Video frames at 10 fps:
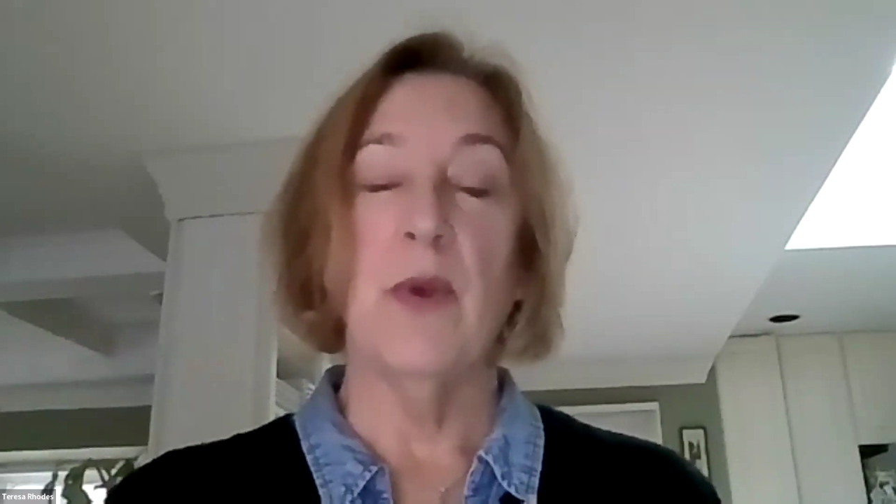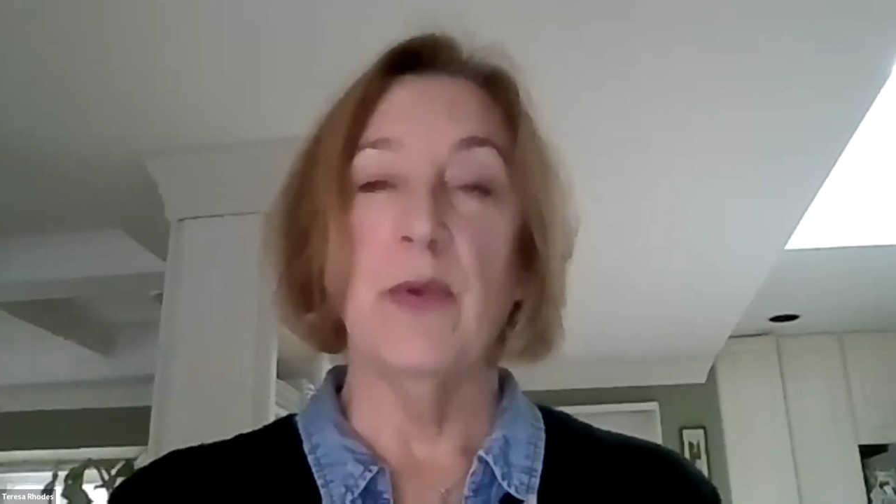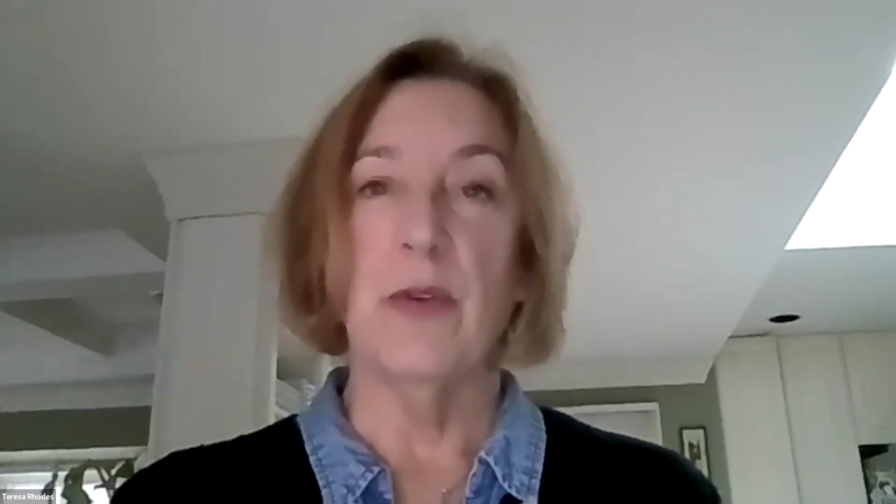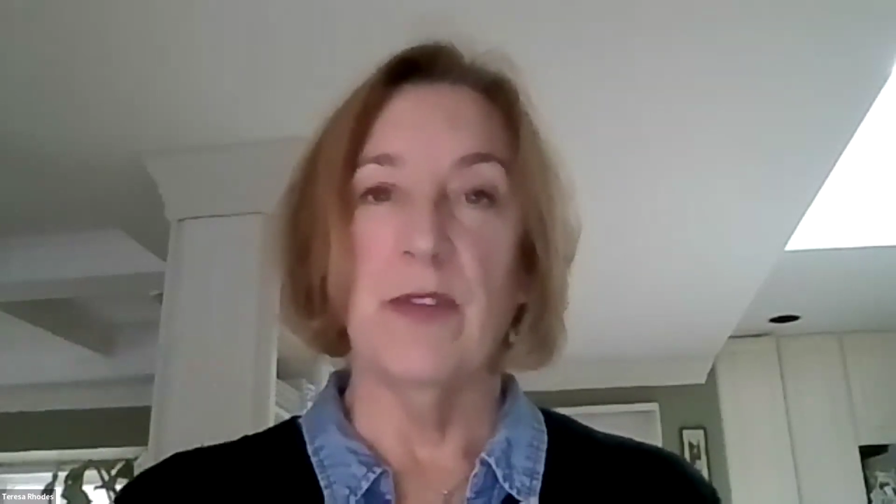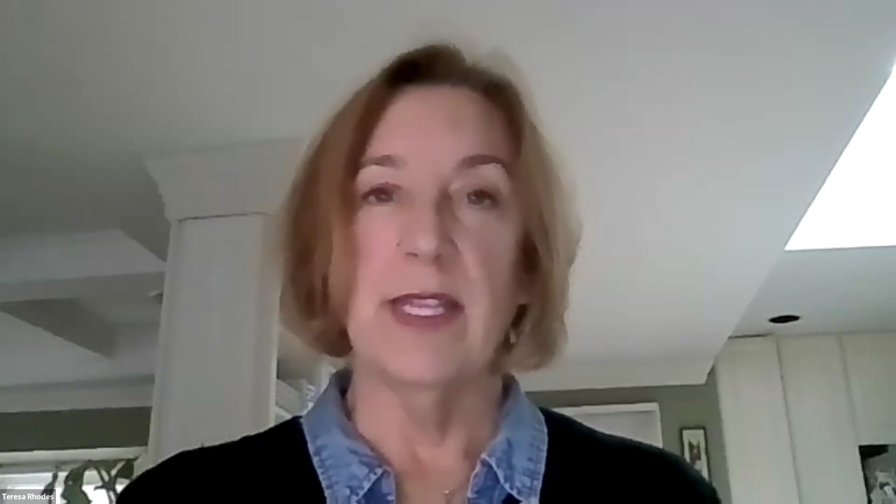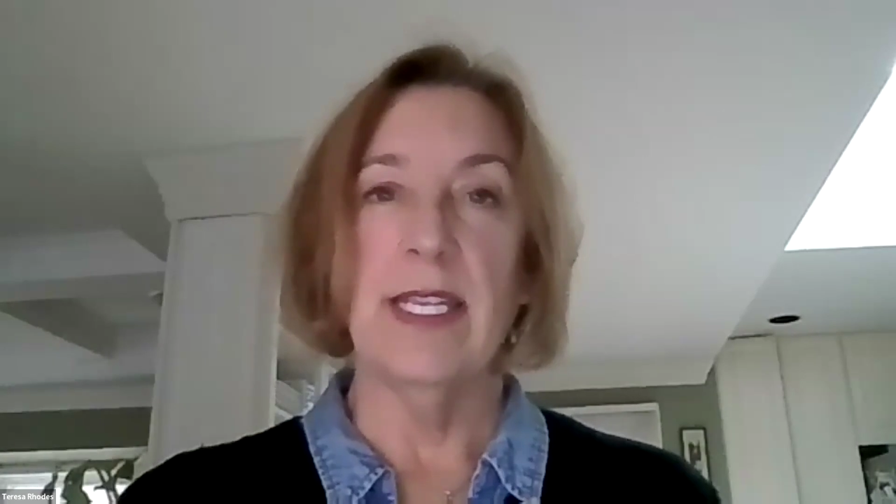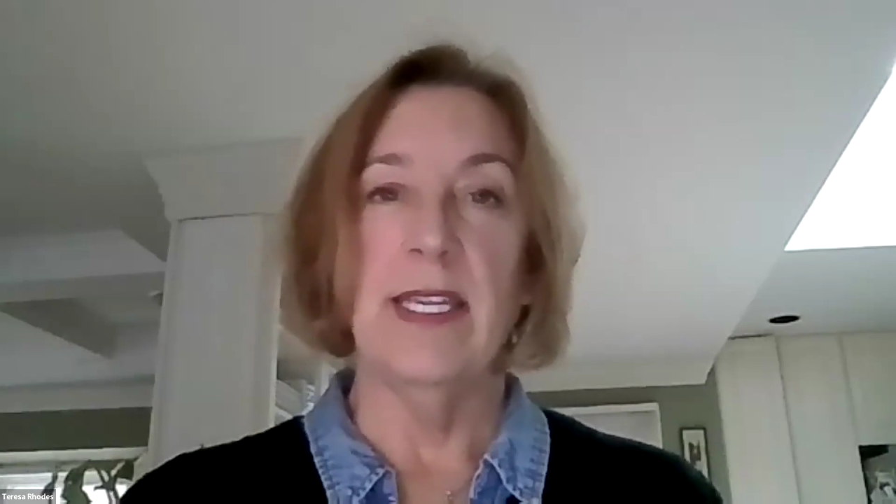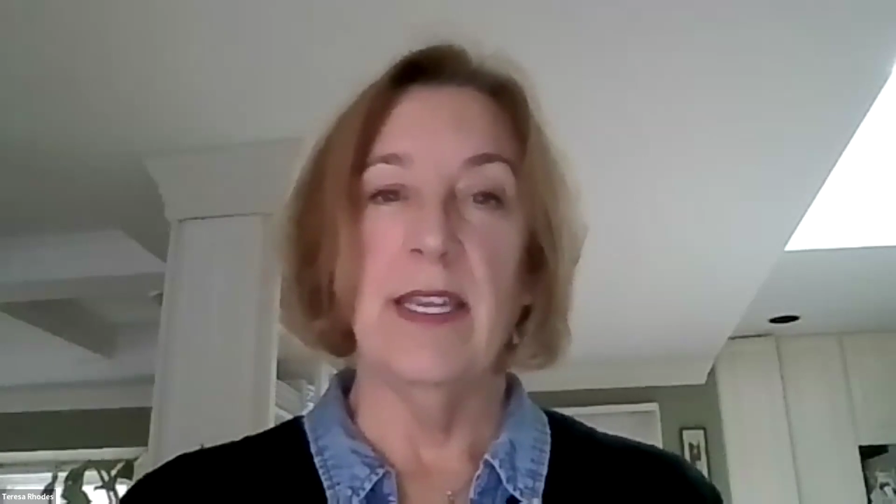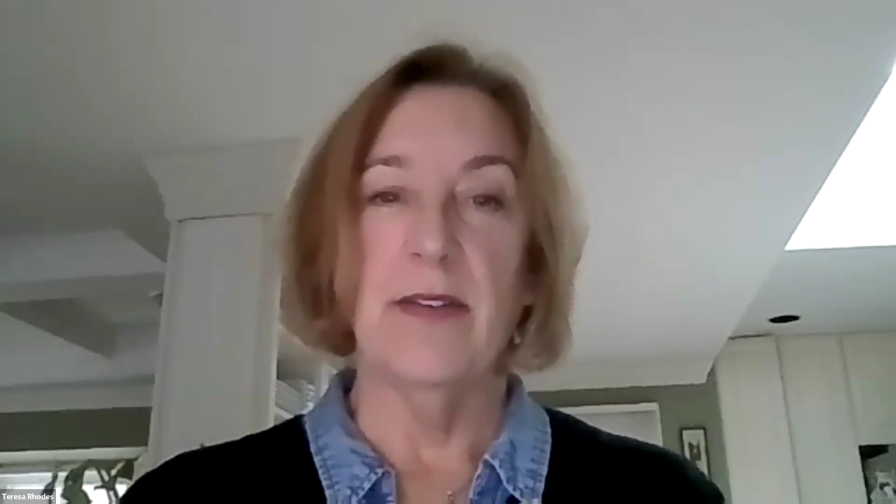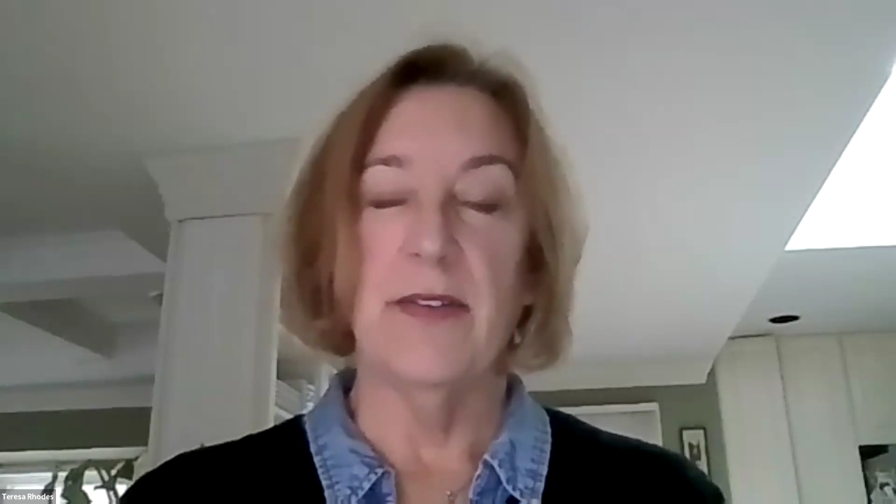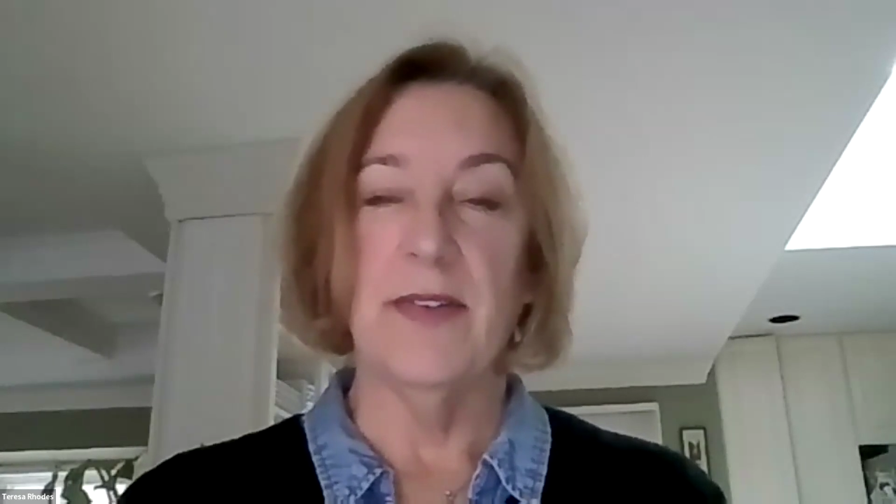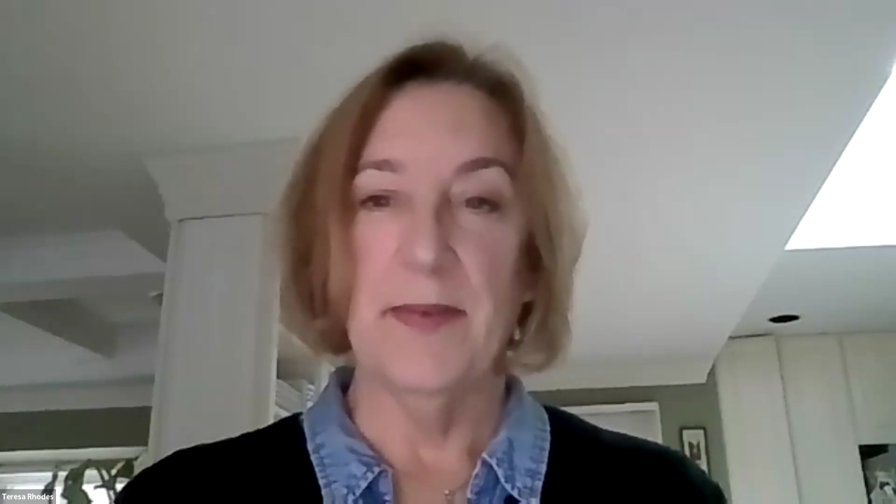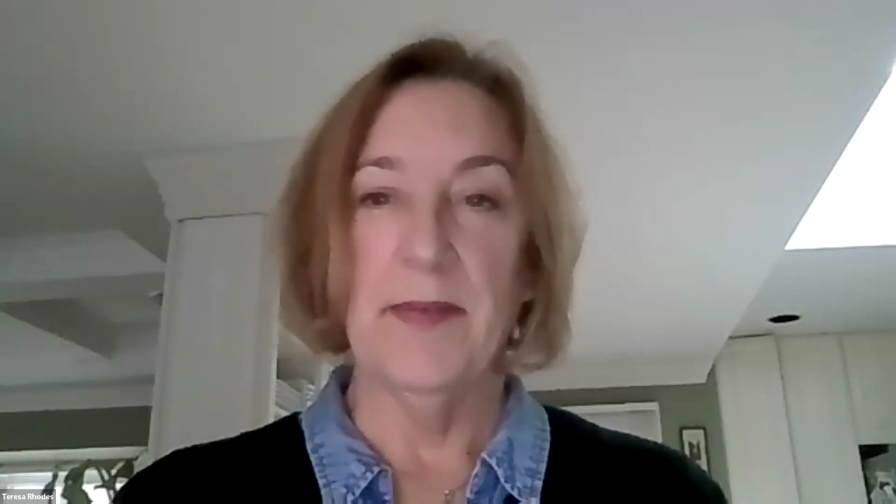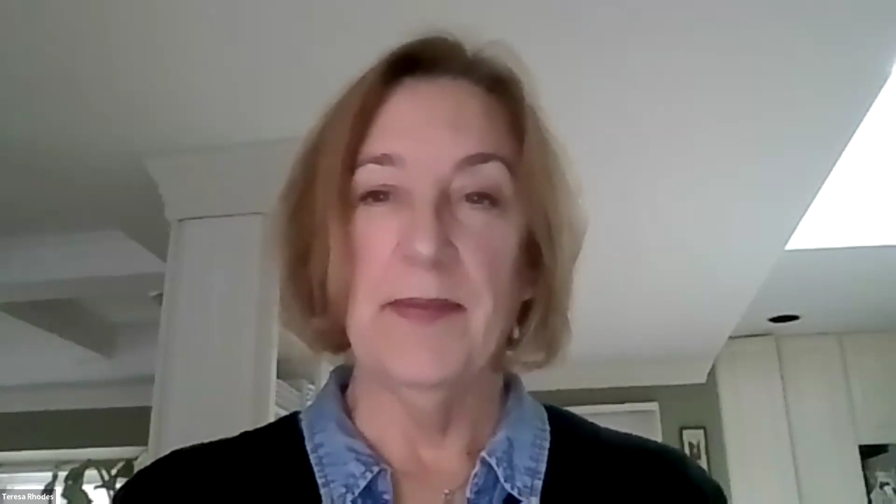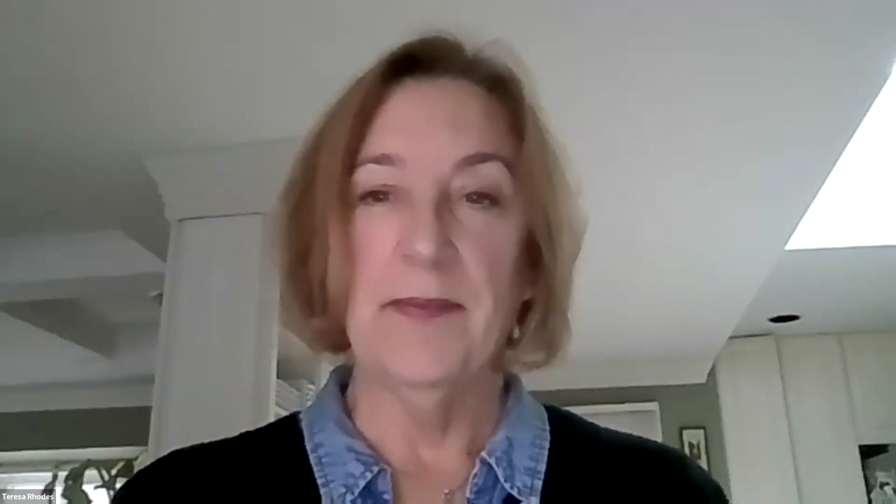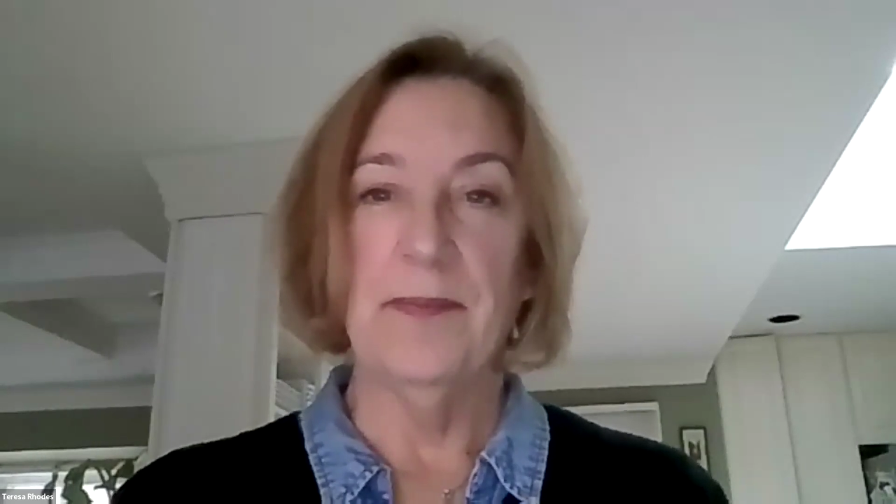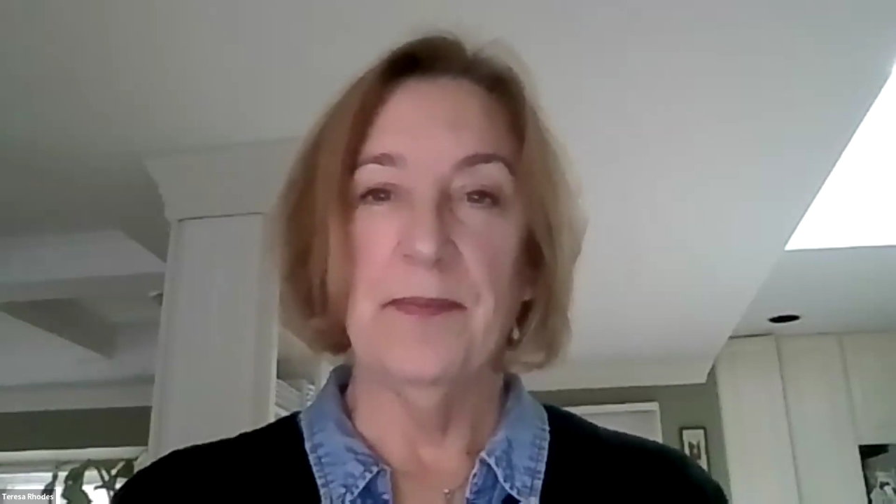has grown over the years.